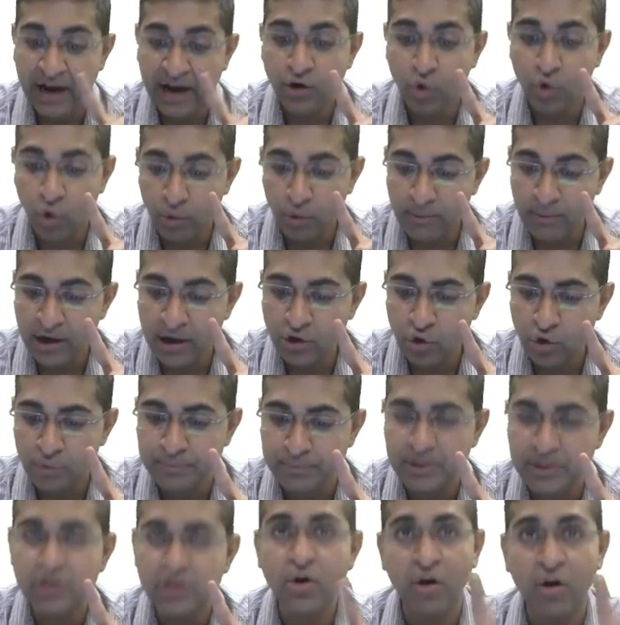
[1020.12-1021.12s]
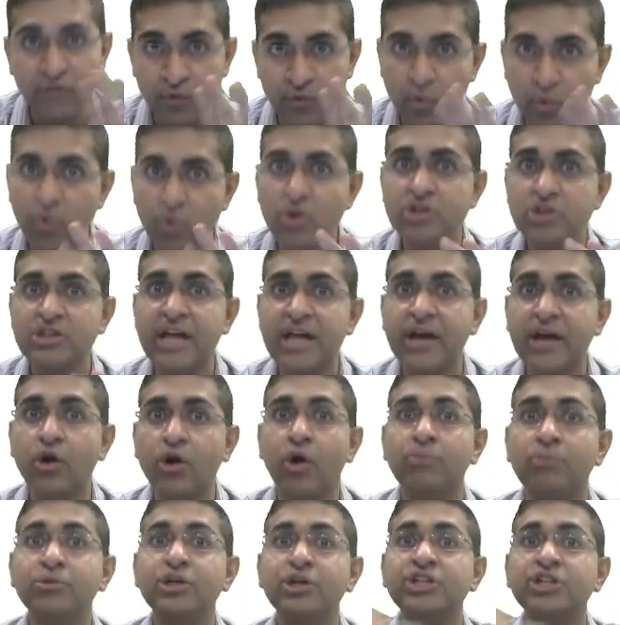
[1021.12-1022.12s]
homatropine, of course, the
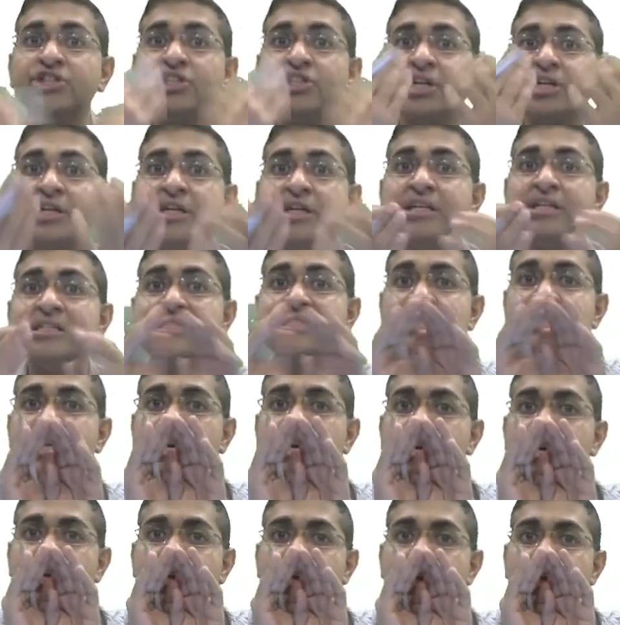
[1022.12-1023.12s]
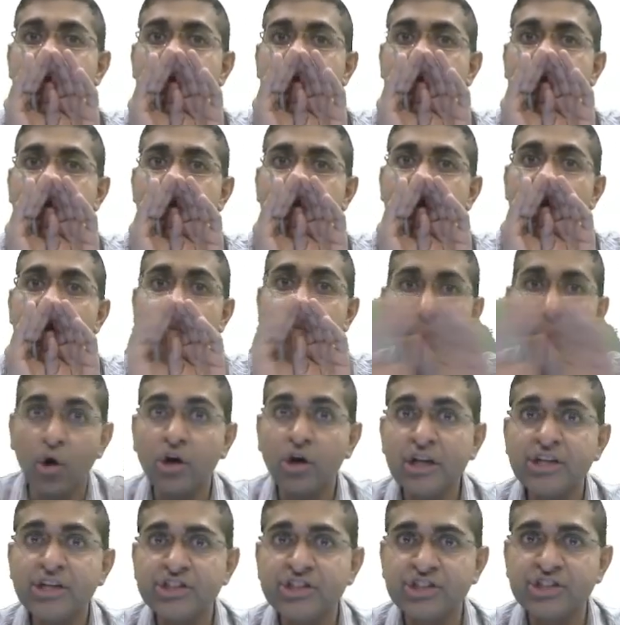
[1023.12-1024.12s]
accommodation is
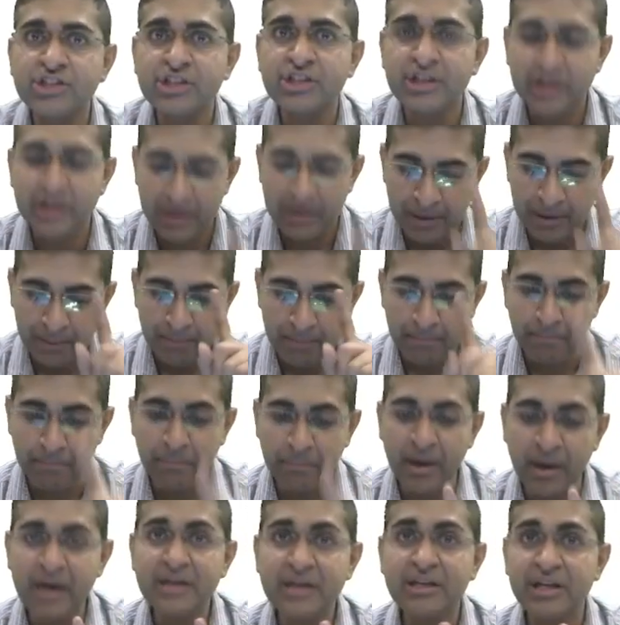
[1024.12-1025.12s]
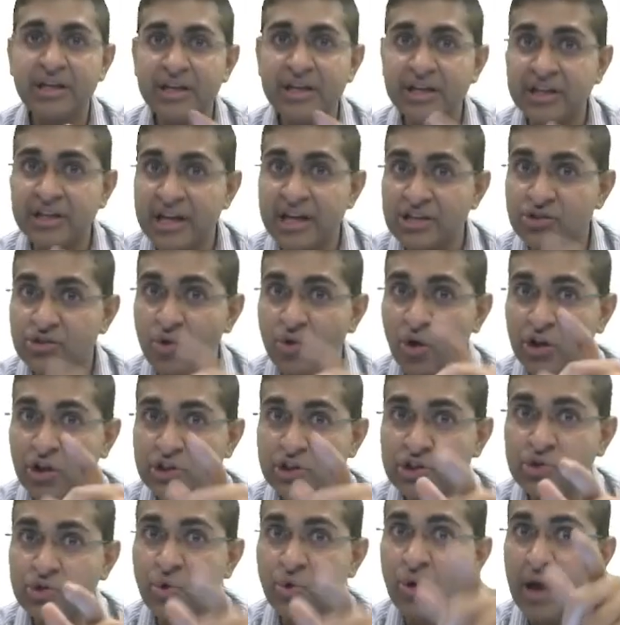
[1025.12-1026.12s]
abolished, but it has
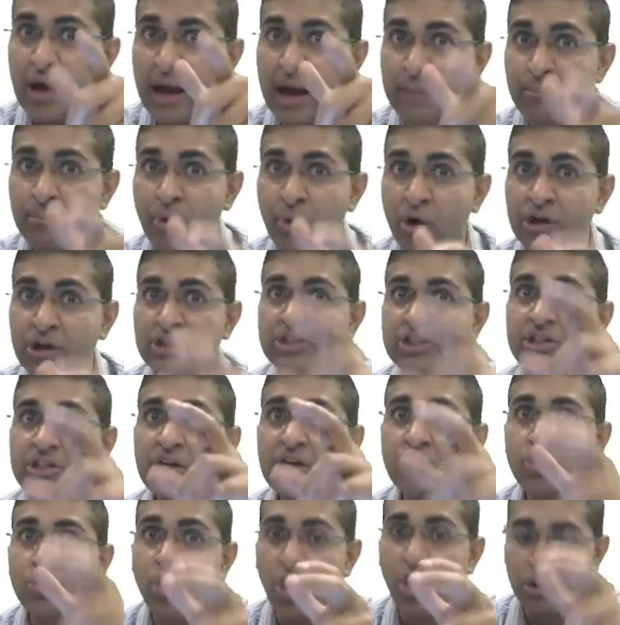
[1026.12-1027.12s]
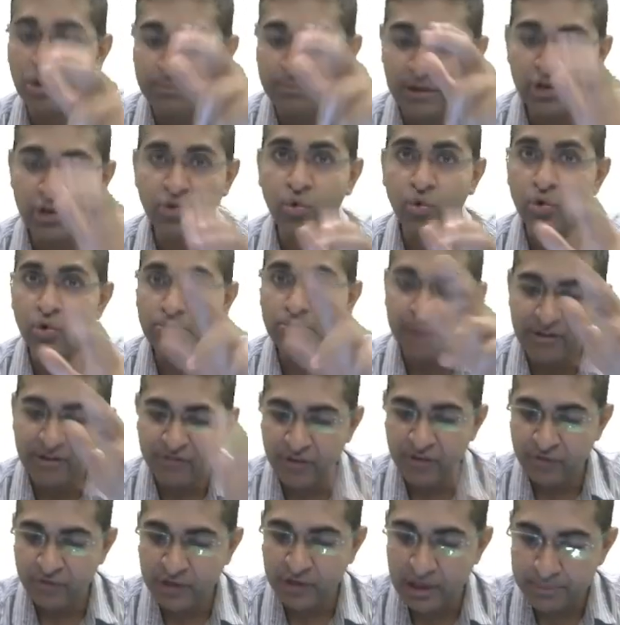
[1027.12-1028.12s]
also abolished the normal tone by
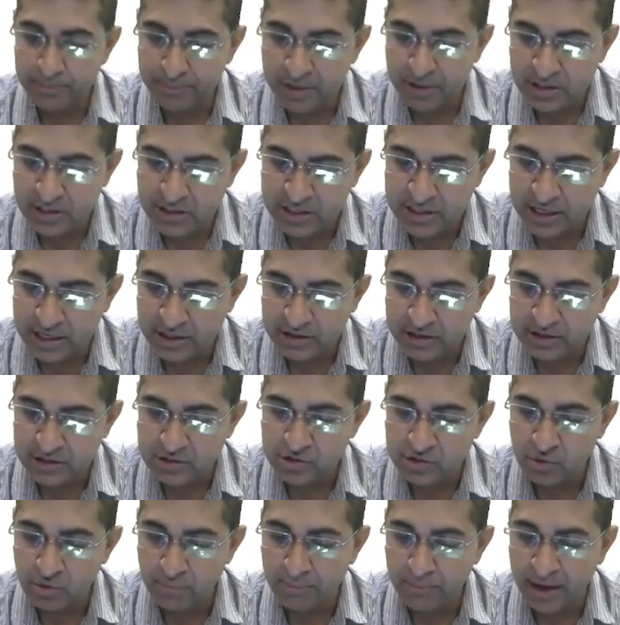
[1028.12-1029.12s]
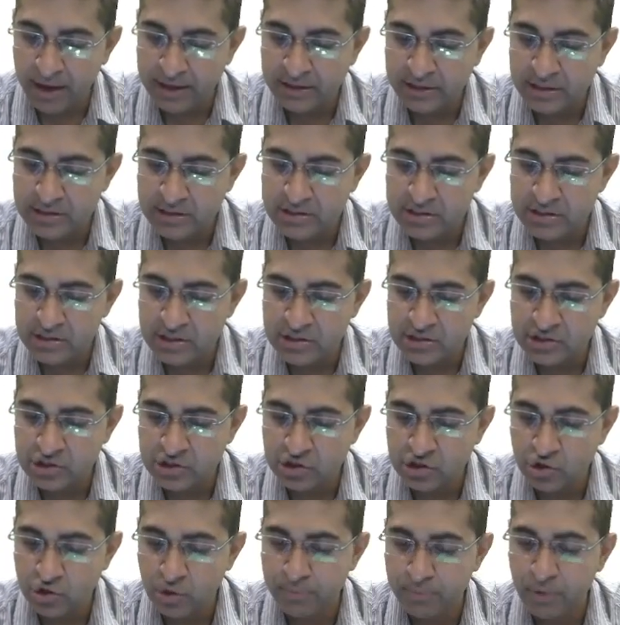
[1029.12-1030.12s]
50%. So
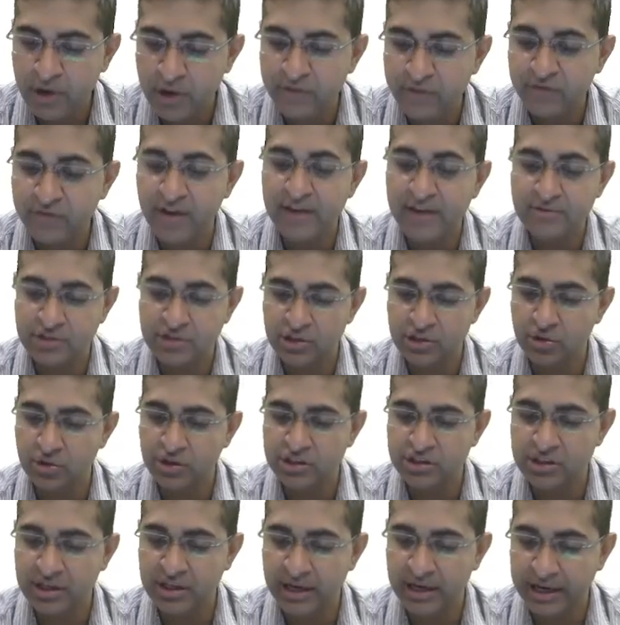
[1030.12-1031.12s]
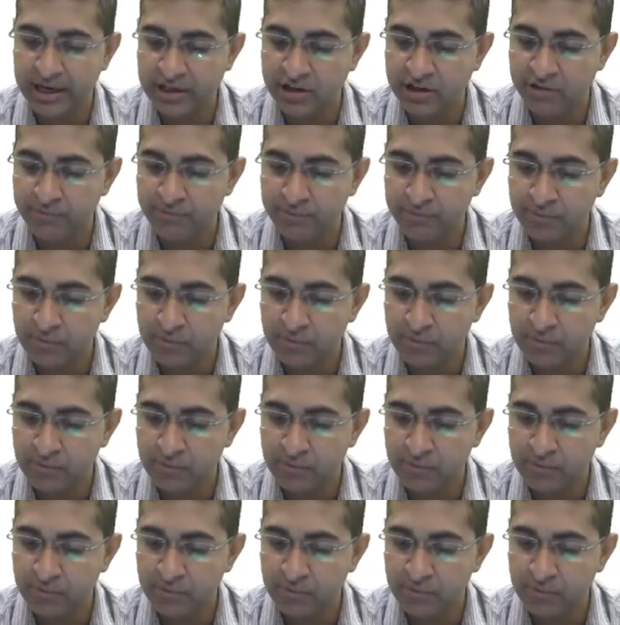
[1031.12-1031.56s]
-0.50, its corrective